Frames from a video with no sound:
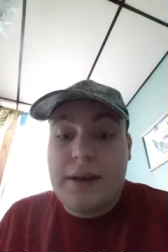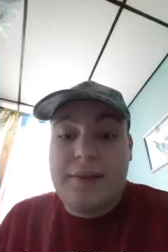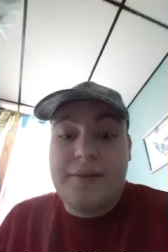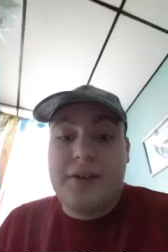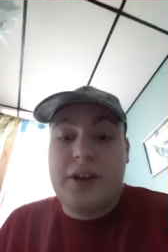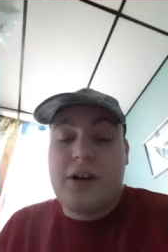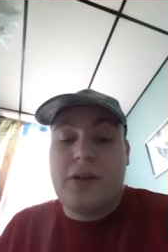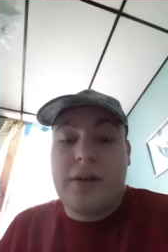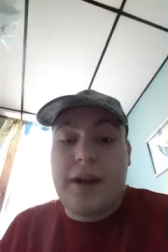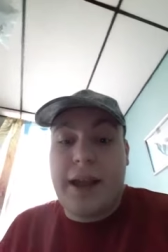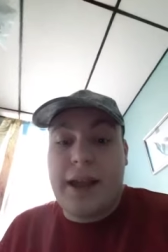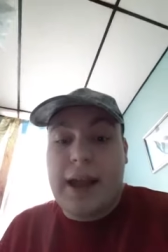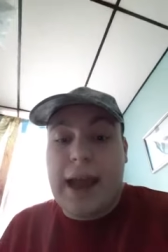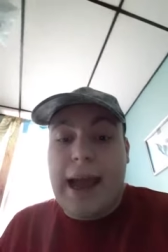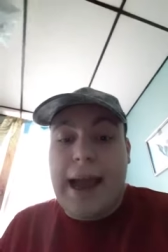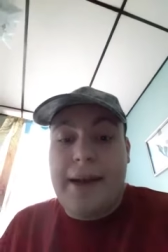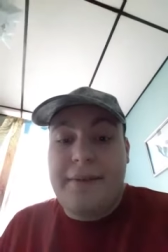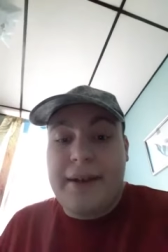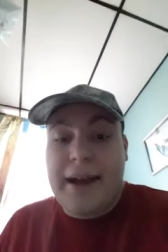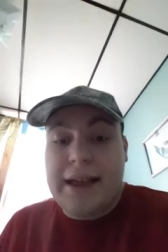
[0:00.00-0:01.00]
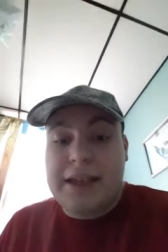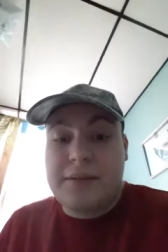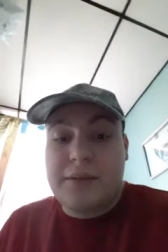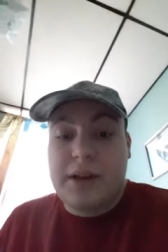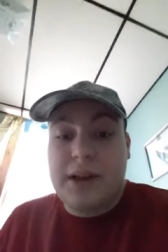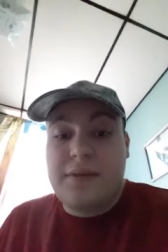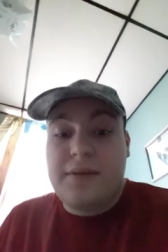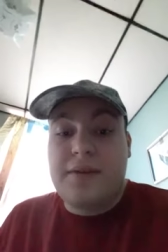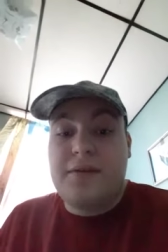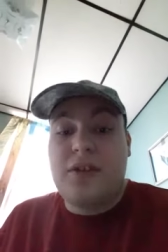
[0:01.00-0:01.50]
if you don't have asthma,
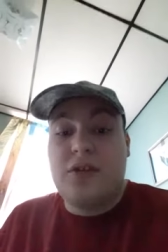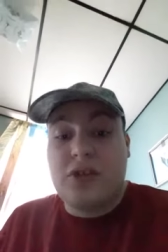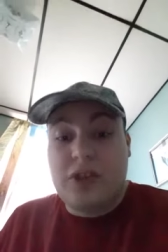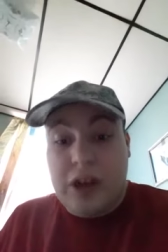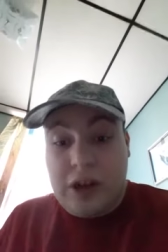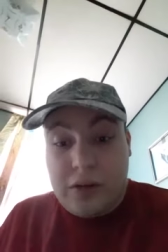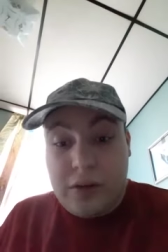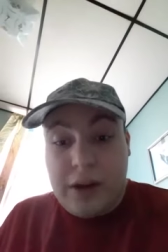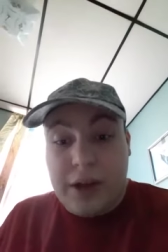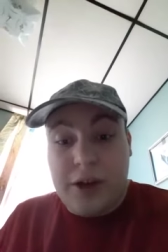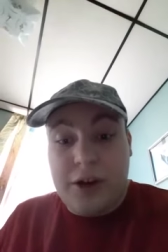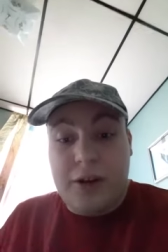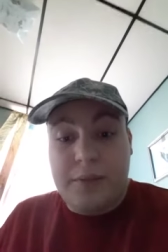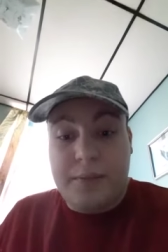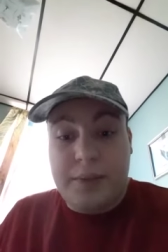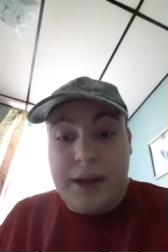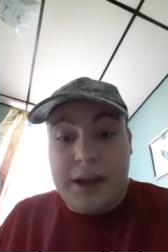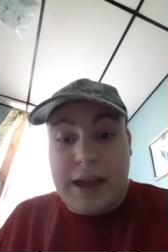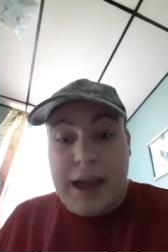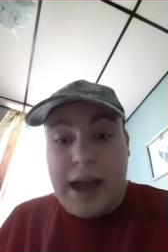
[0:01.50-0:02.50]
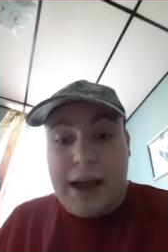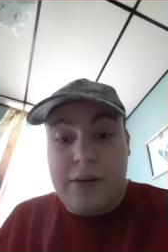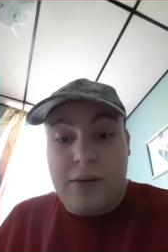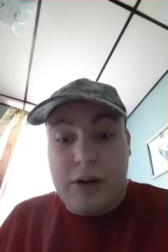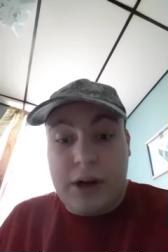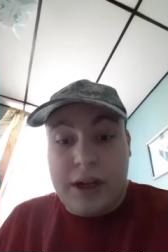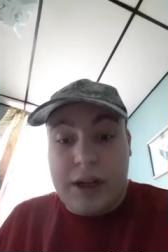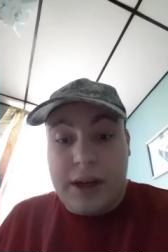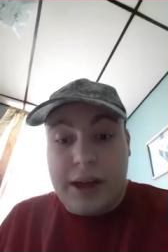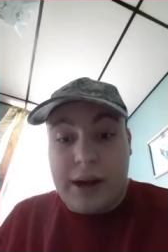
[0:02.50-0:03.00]
even if you don't, and you're a big guy
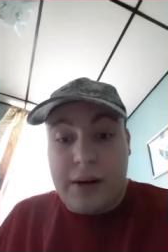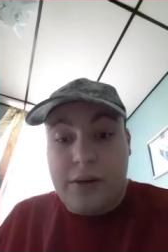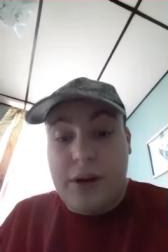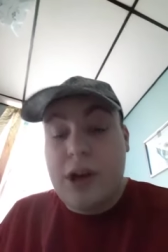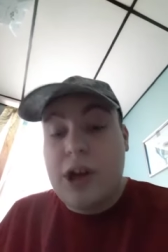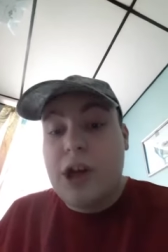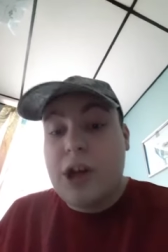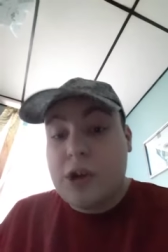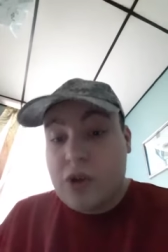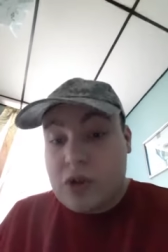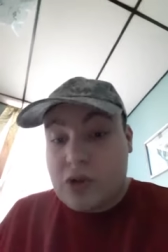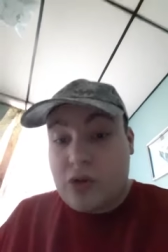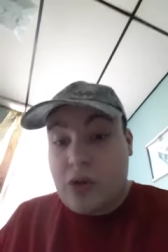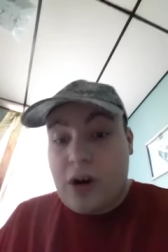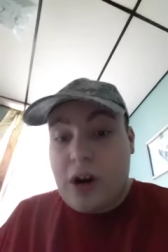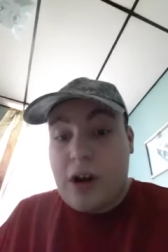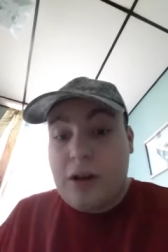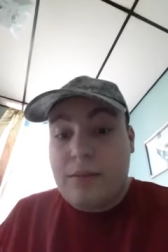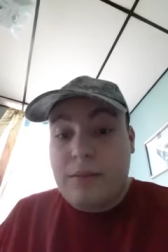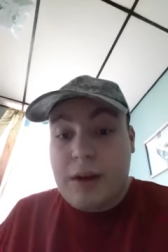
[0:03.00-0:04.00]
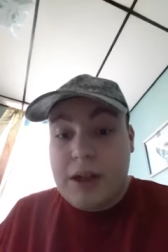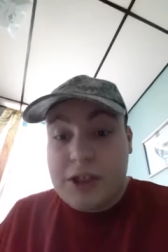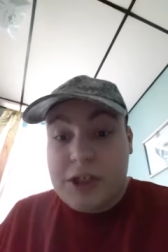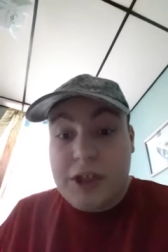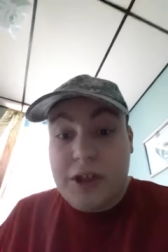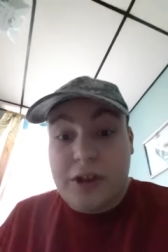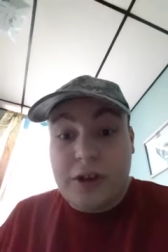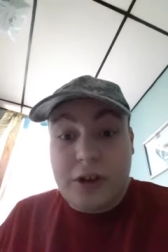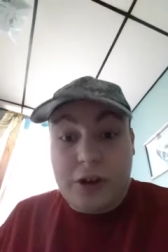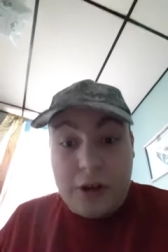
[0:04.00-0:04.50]
working out, strong,
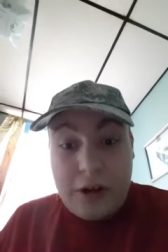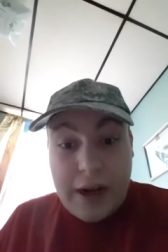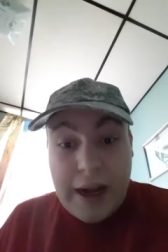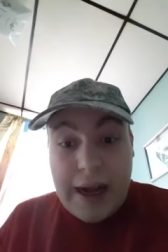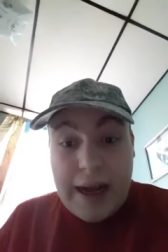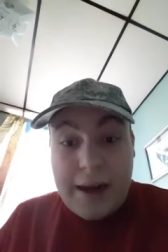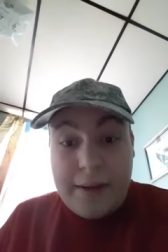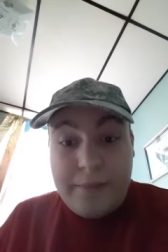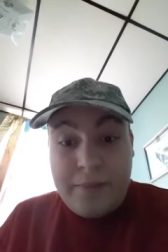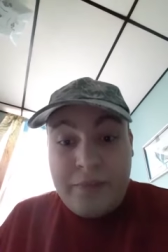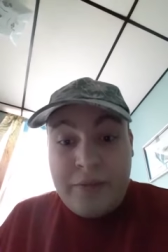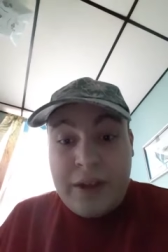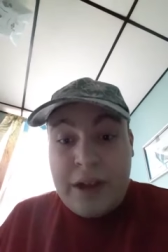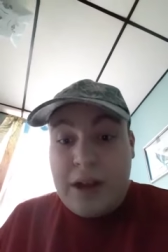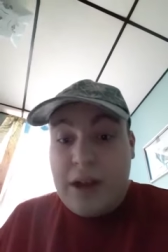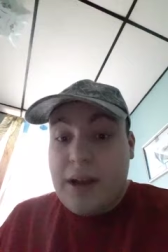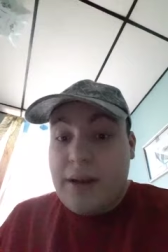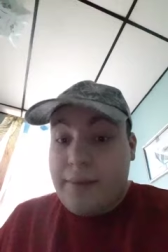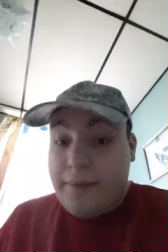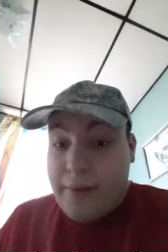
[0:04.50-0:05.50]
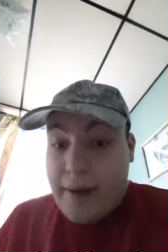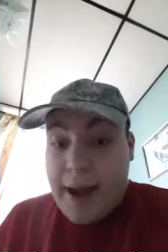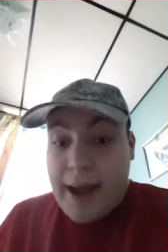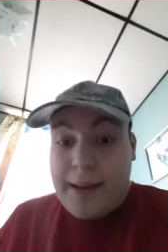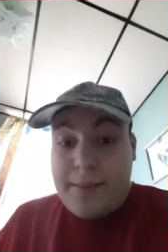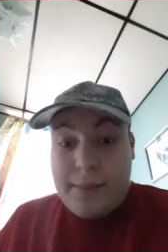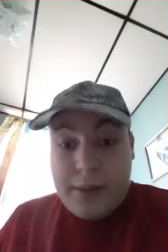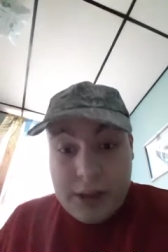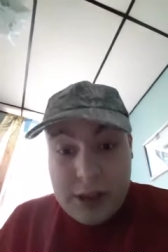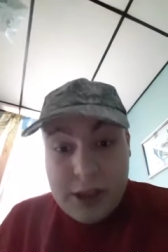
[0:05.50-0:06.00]
muscular or not,
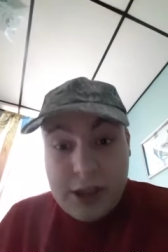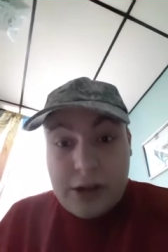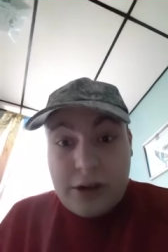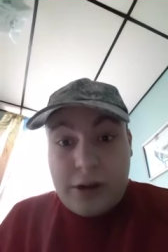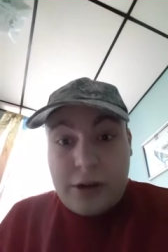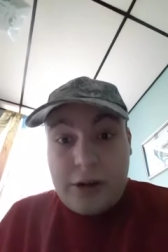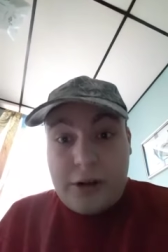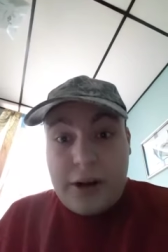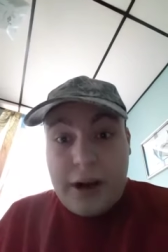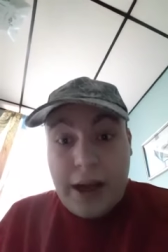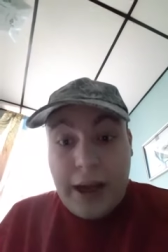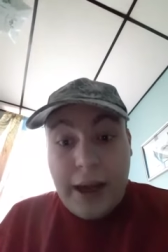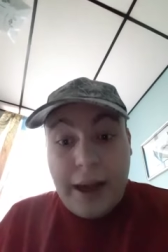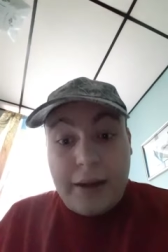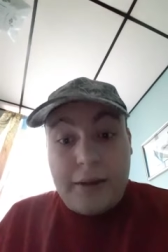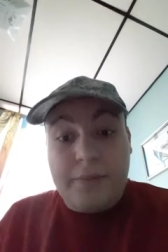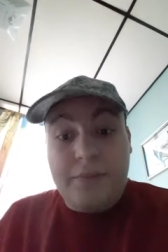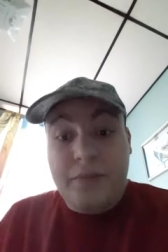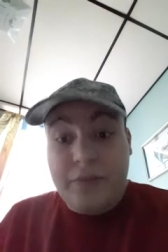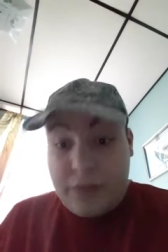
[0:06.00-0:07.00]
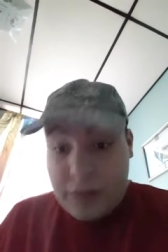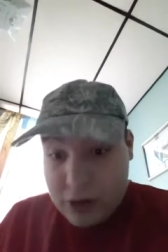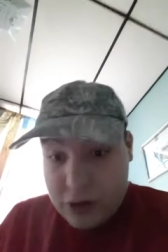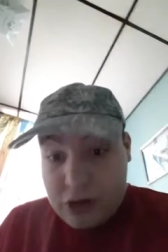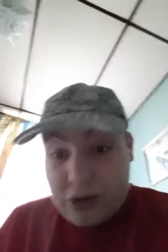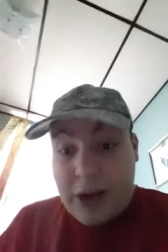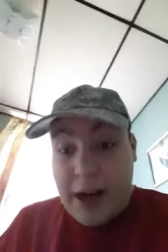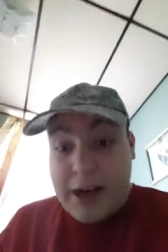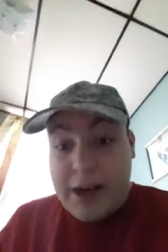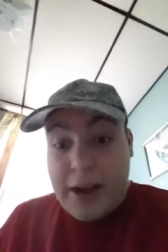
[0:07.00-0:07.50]
fat, muscular or not,
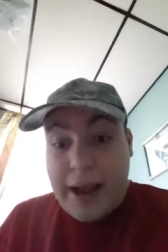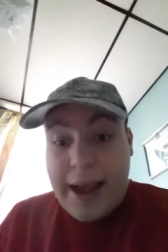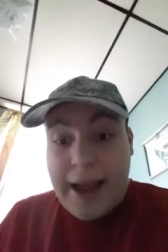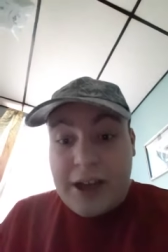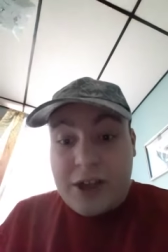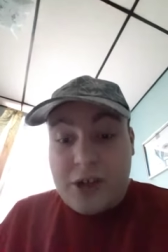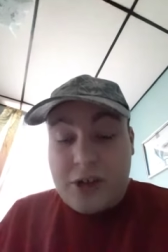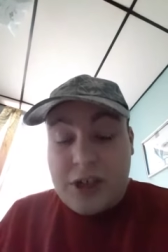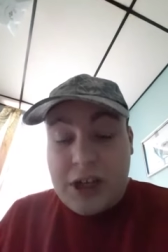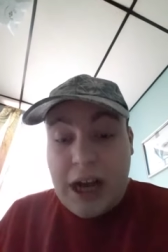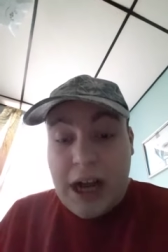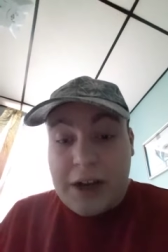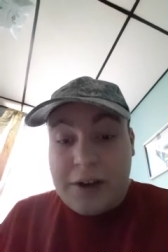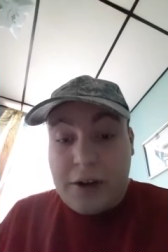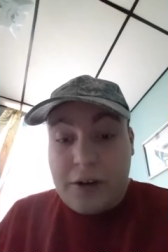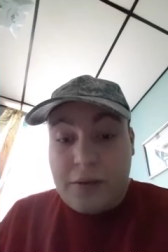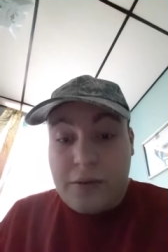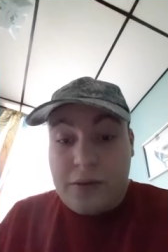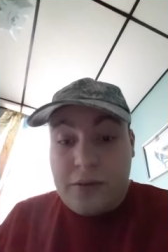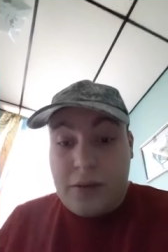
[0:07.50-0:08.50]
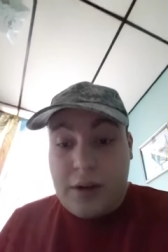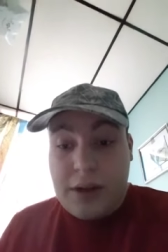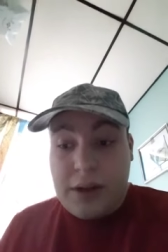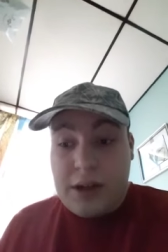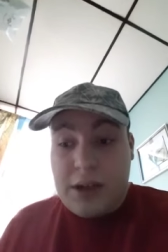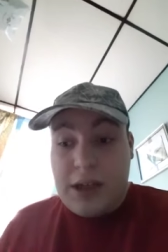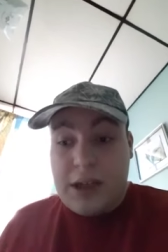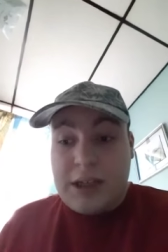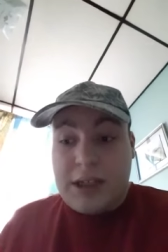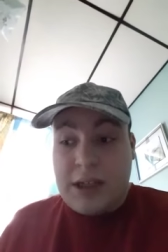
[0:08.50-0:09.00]
try to ask your doctor for one
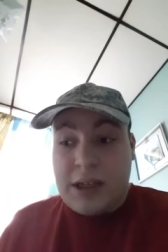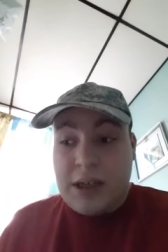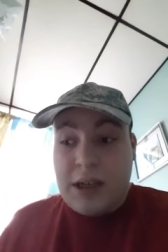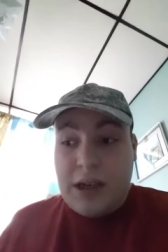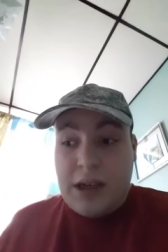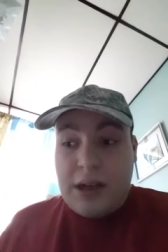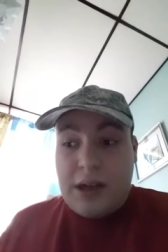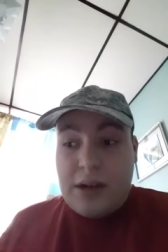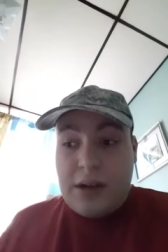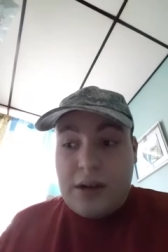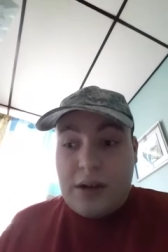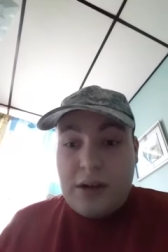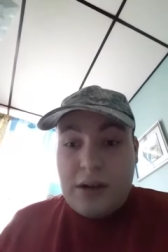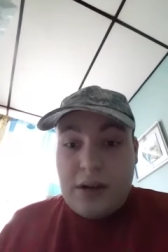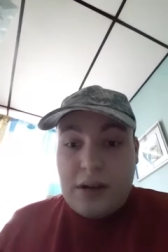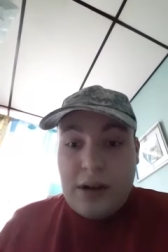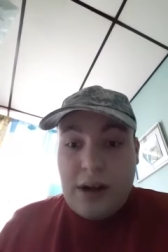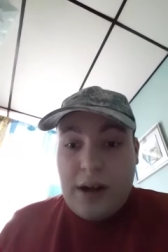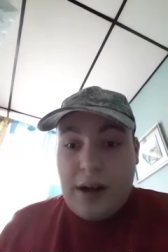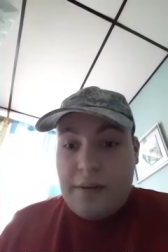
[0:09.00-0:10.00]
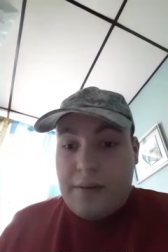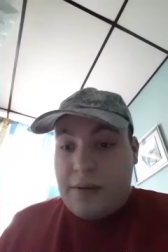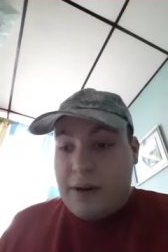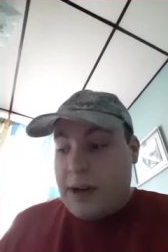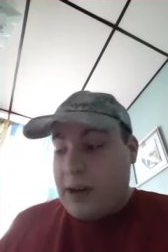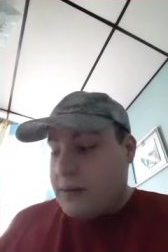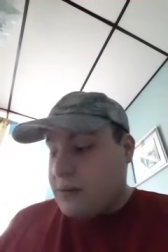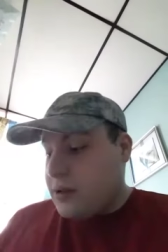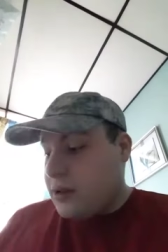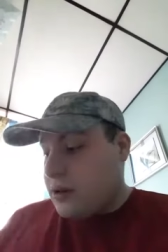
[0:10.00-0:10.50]
of these. I
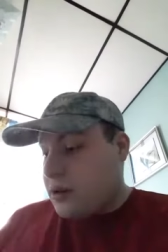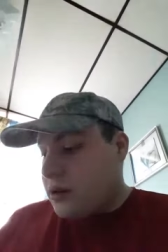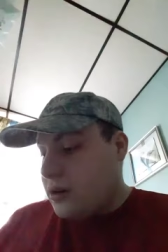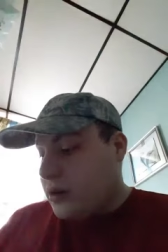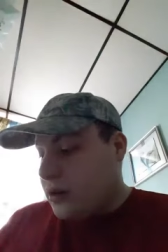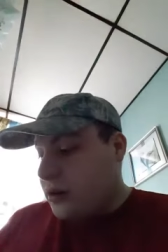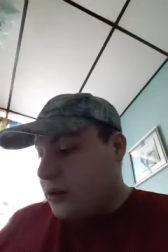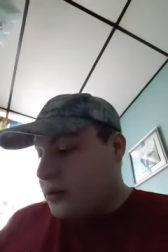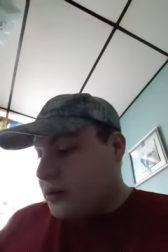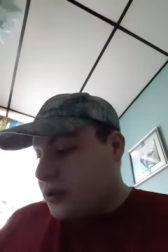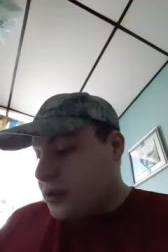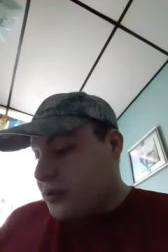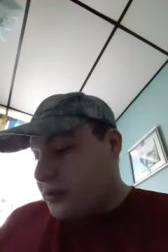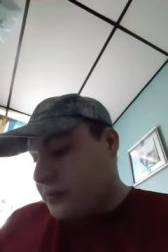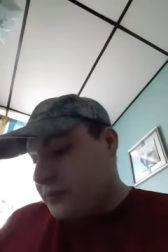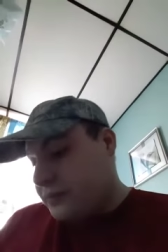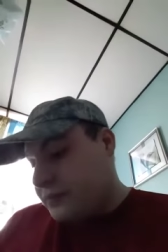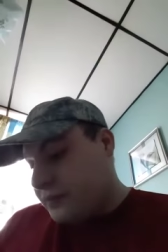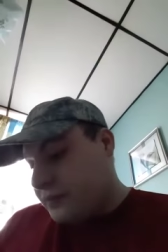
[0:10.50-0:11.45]
forget what they're called. Um,